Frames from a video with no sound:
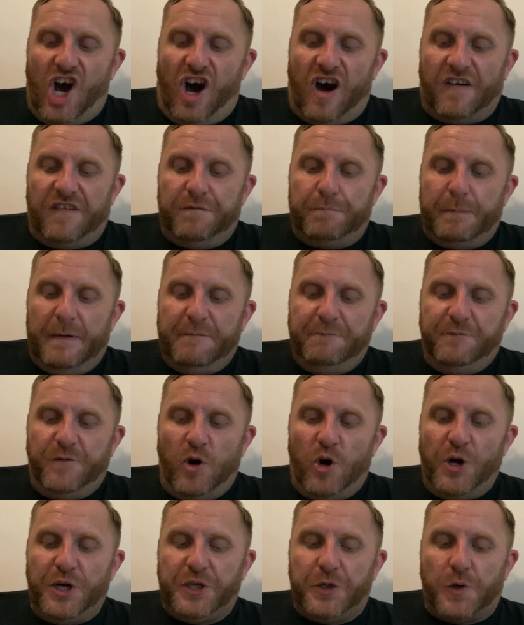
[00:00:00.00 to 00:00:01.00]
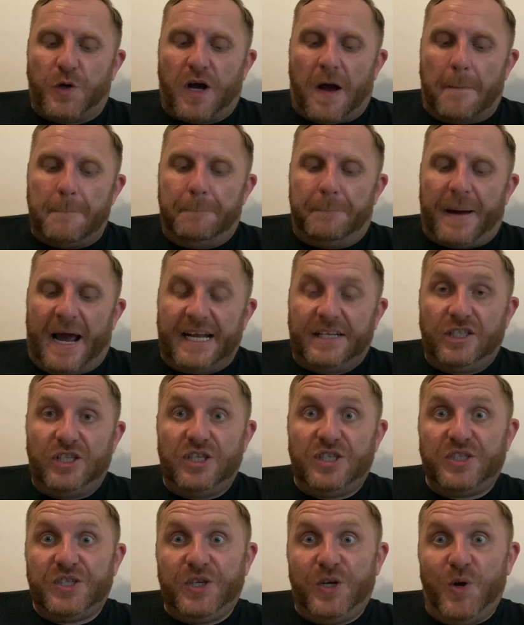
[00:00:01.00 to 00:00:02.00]
off before you come back to
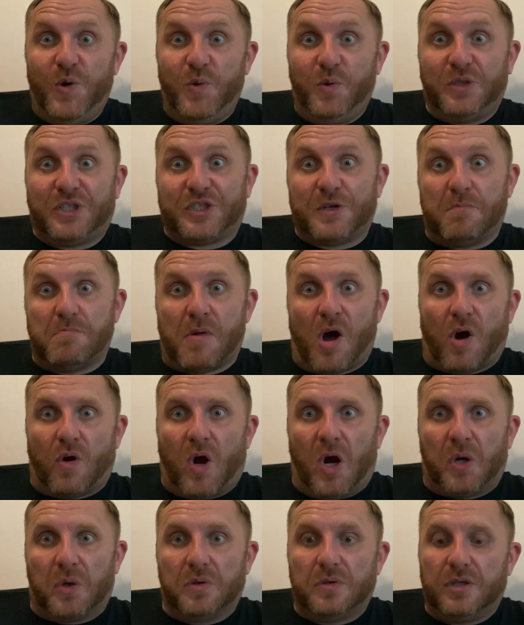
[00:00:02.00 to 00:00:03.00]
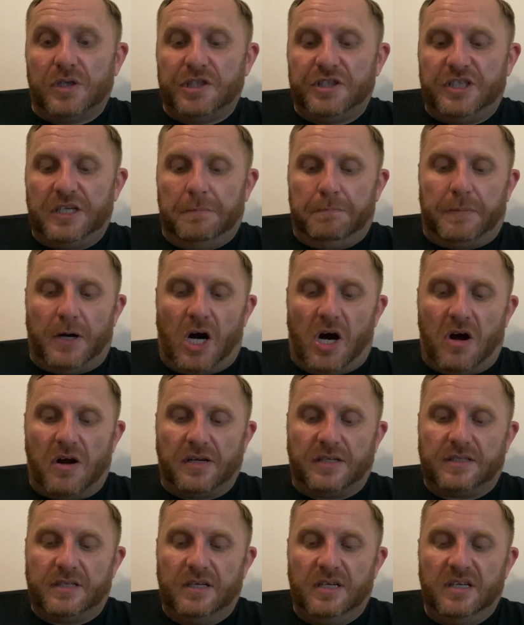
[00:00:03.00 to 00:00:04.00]
school tomorrow, she
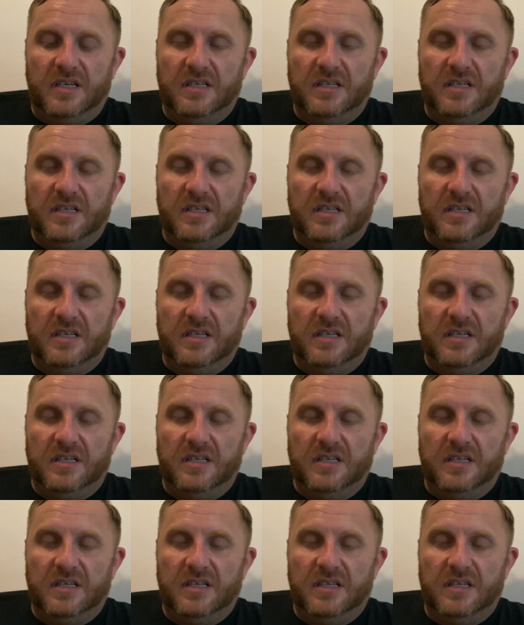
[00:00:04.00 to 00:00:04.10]
barked.